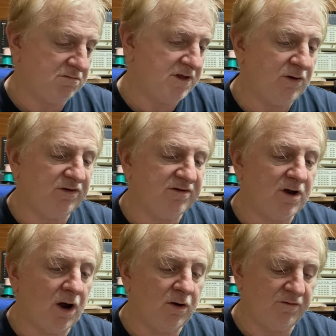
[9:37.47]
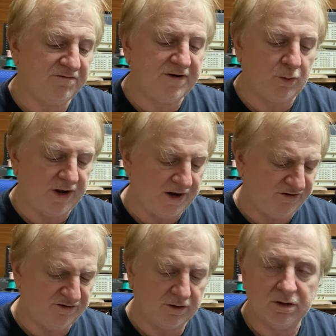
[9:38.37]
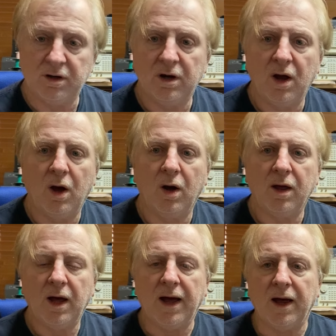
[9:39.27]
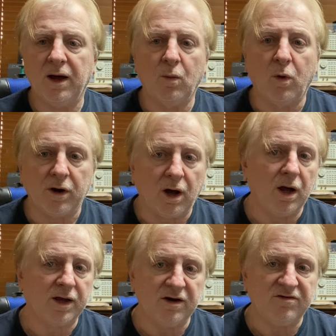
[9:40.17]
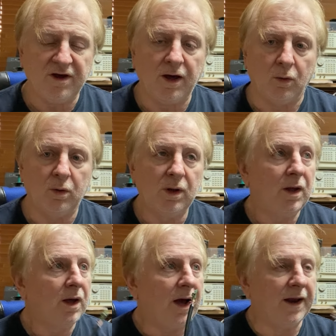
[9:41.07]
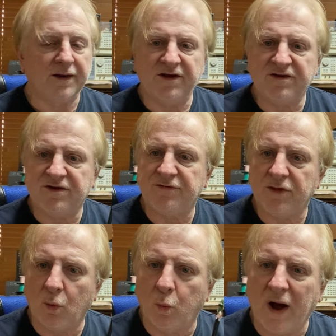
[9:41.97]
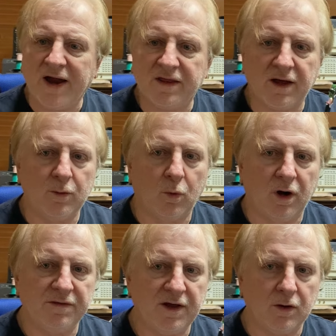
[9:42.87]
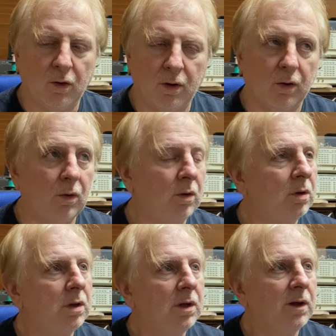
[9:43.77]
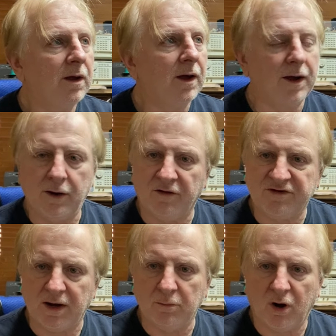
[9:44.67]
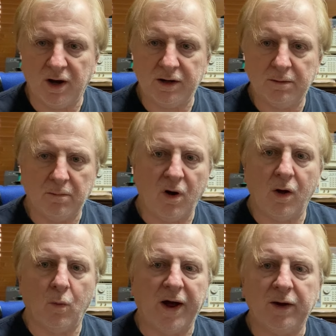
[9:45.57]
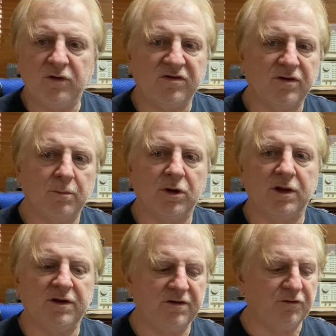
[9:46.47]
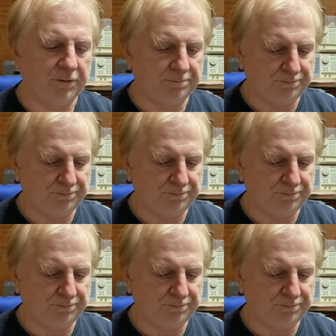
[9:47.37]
no variation, what I can tell, unless it's for the way they wind their coil, and I've done mine my way, which is completely different.